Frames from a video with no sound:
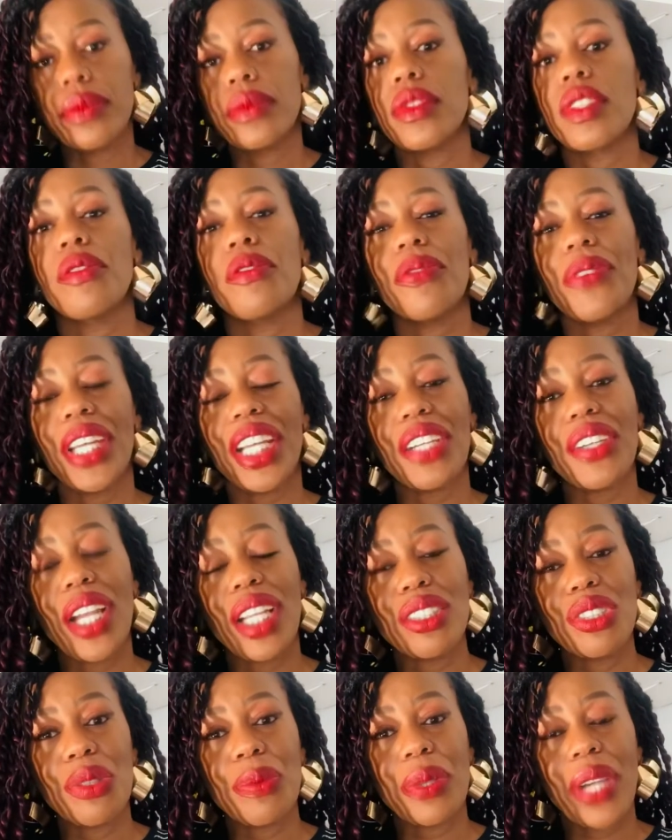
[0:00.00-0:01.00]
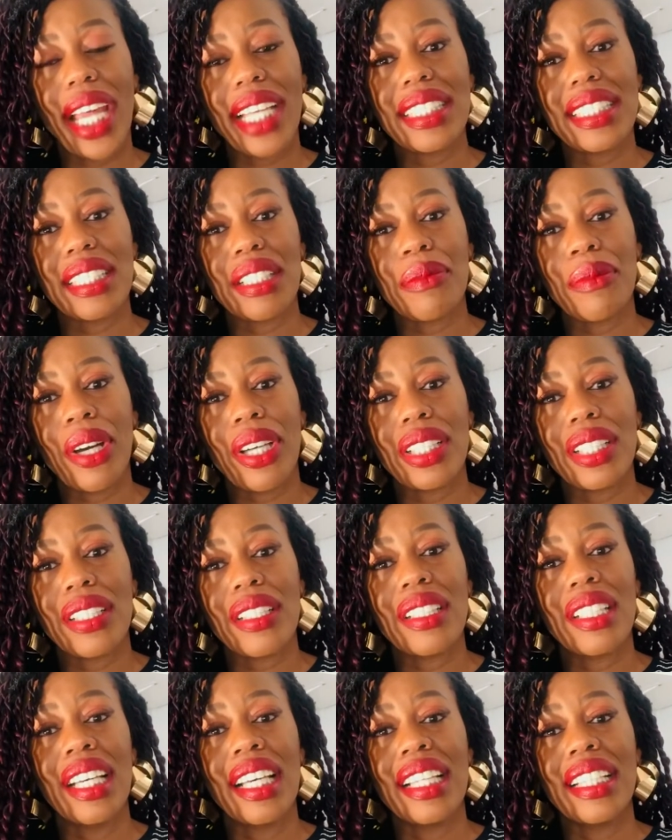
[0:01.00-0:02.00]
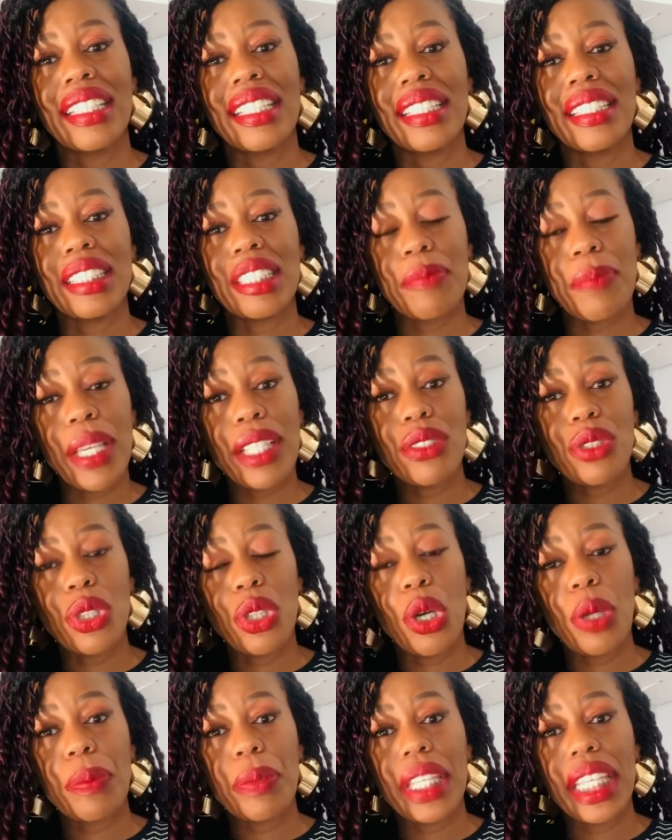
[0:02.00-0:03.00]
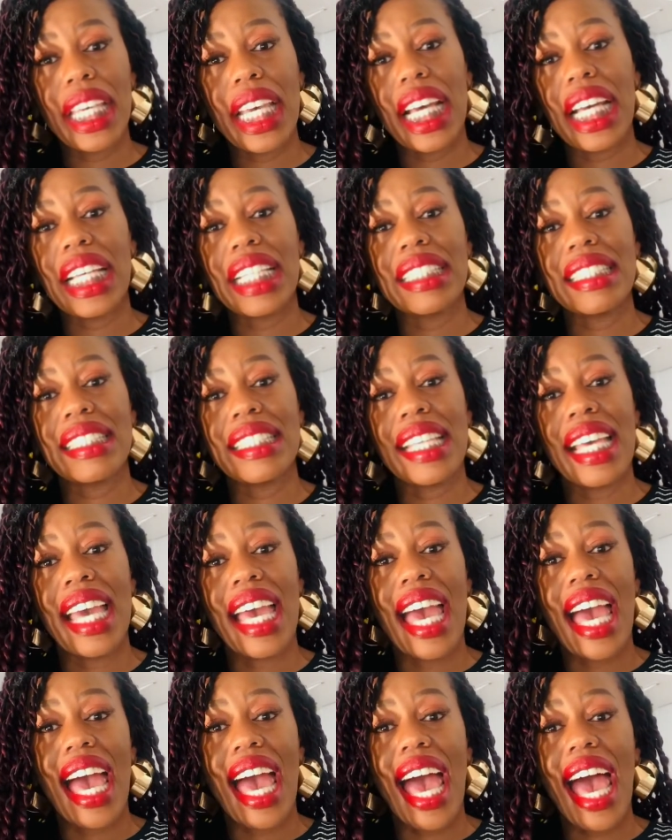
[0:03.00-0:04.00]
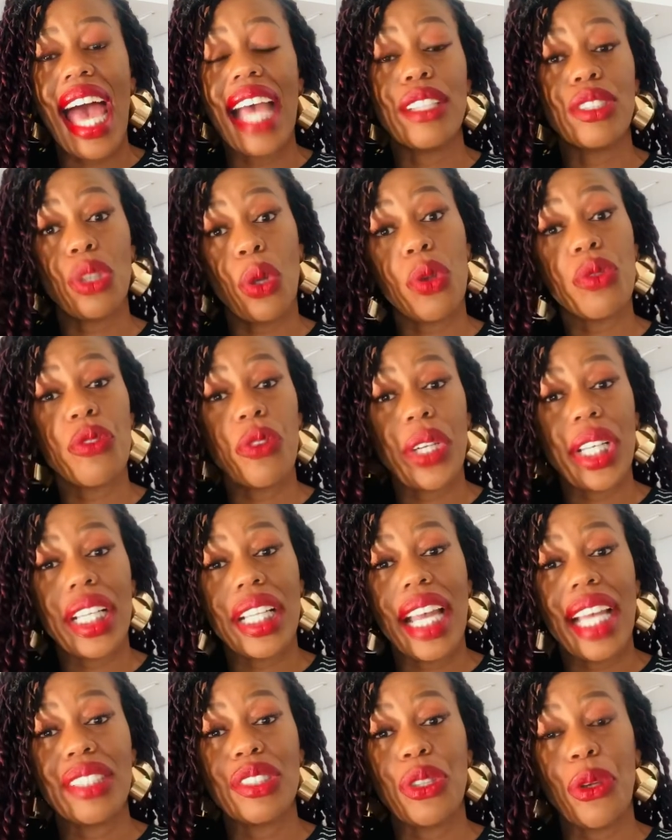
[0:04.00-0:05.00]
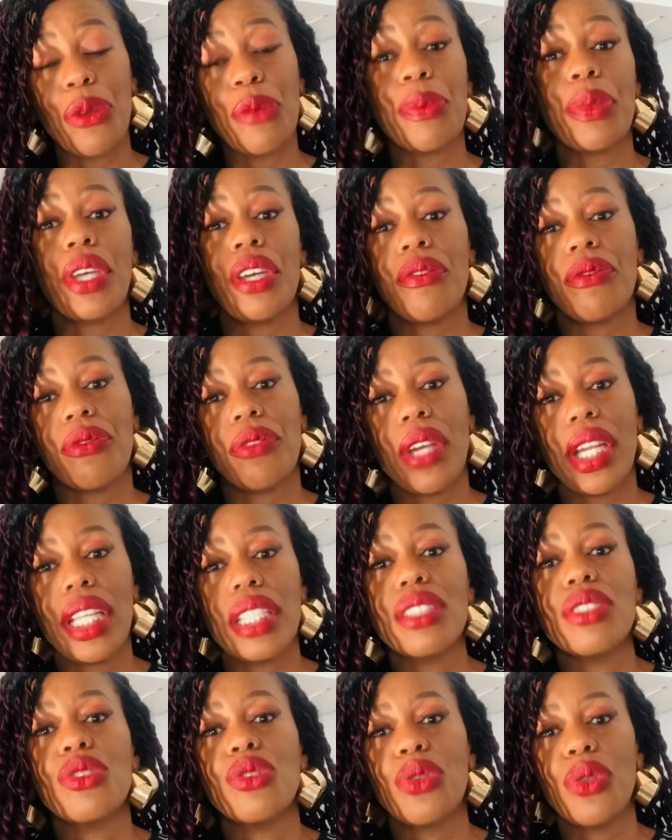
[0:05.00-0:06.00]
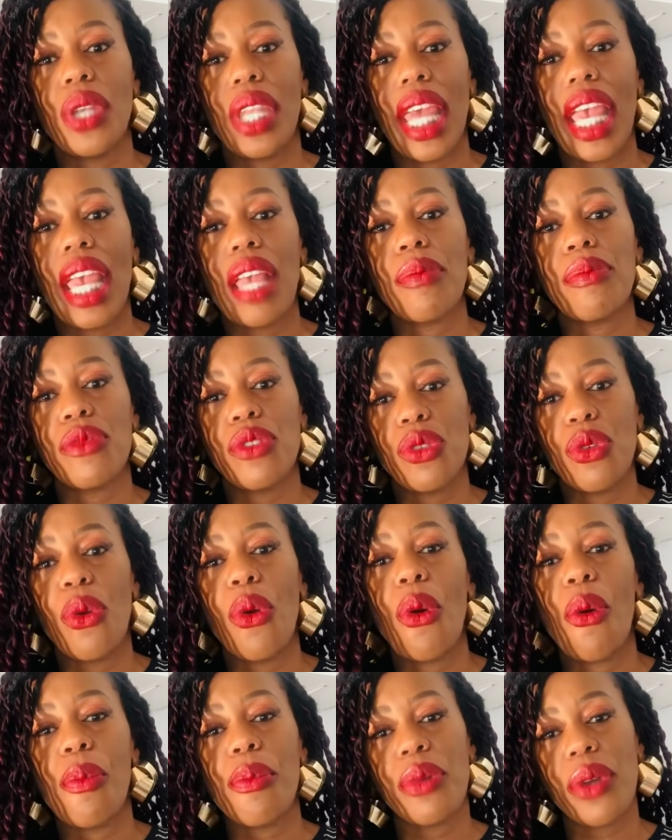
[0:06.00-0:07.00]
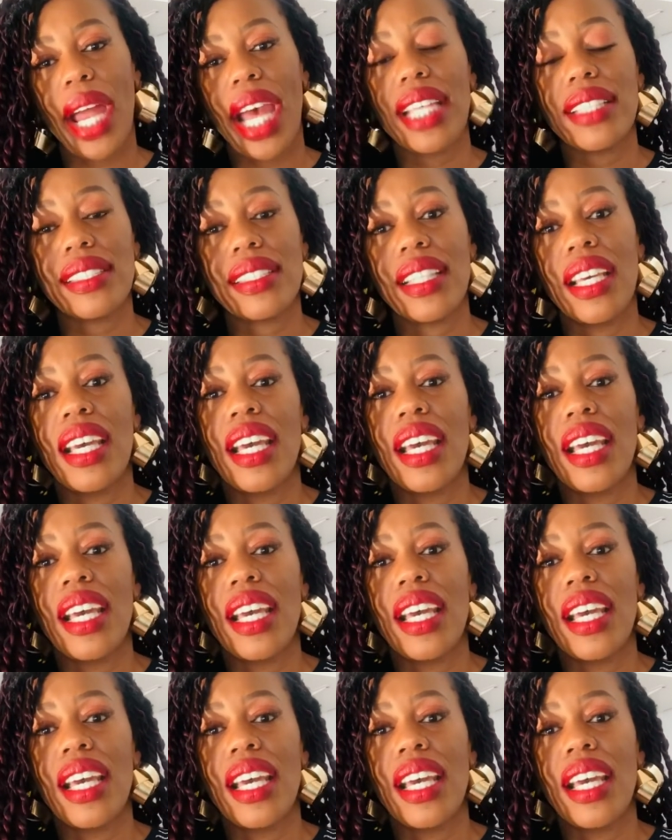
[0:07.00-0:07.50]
Figure out your pricing model. Speak to your peers, and don't be afraid to name your price.